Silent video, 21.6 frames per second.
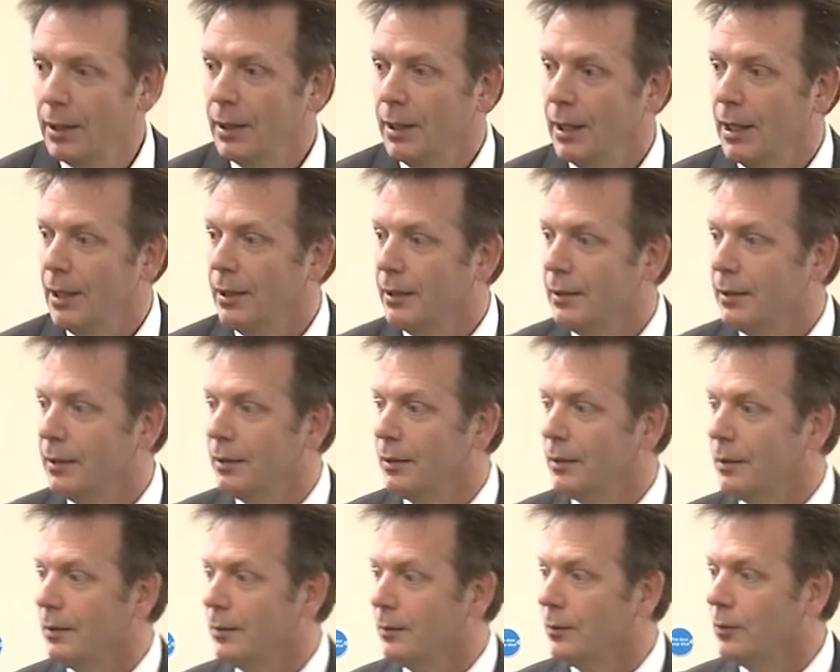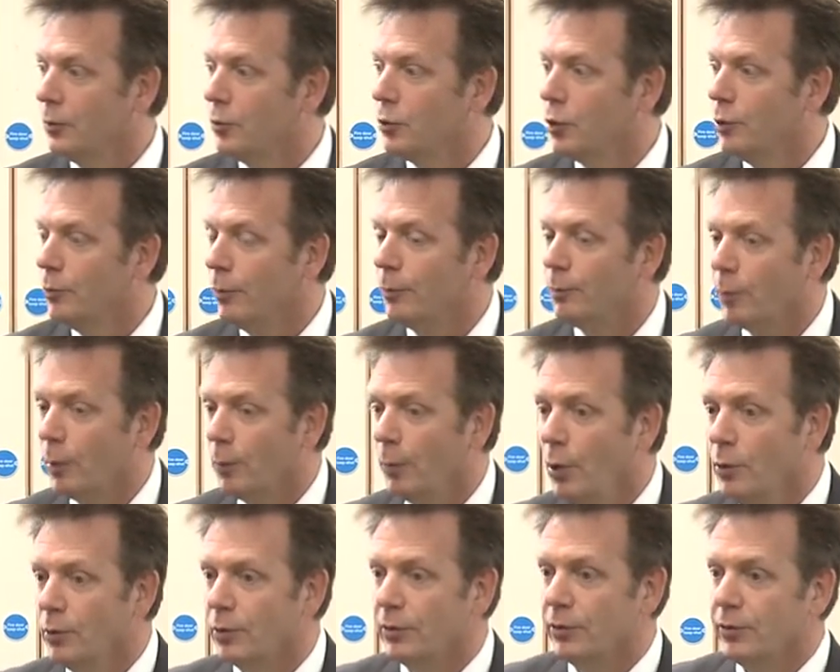group of
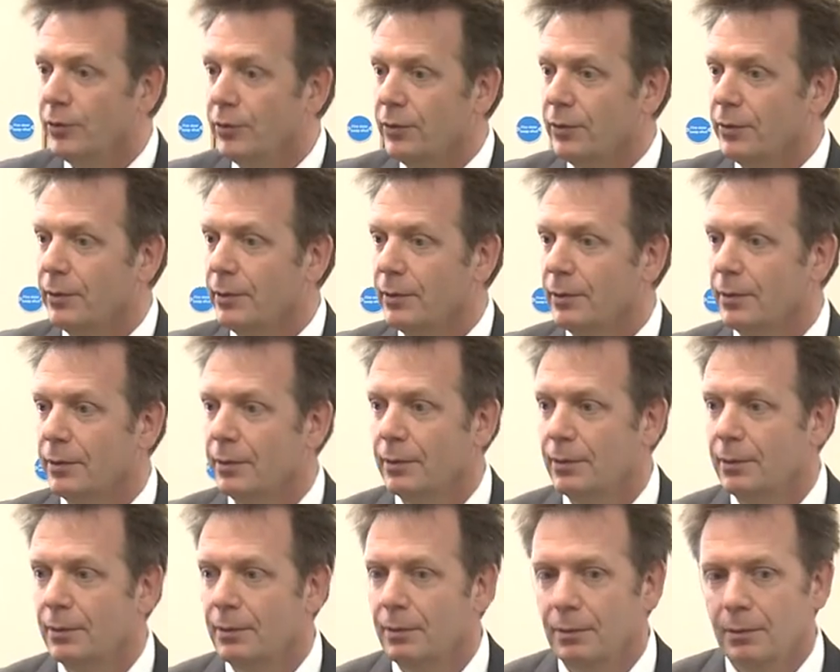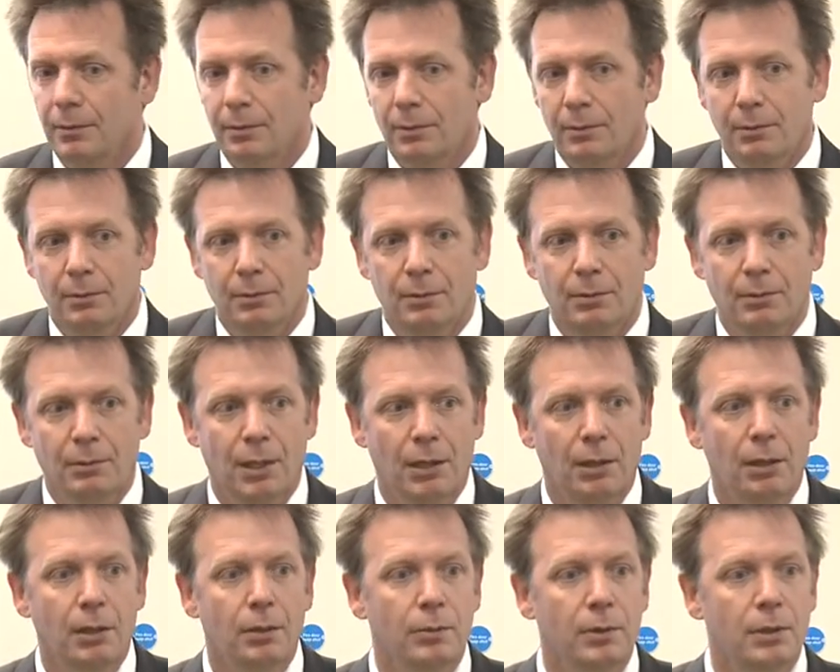proponents.
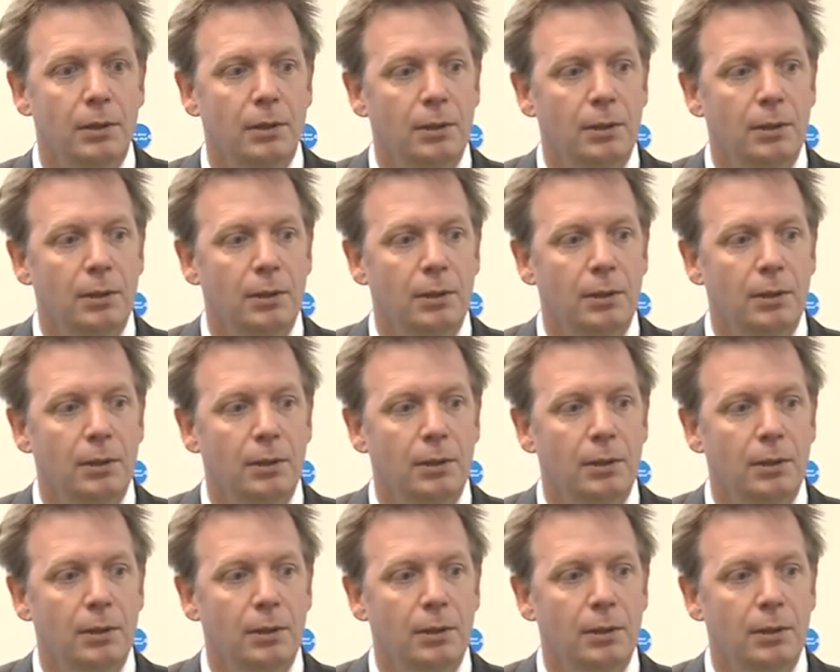Where are we?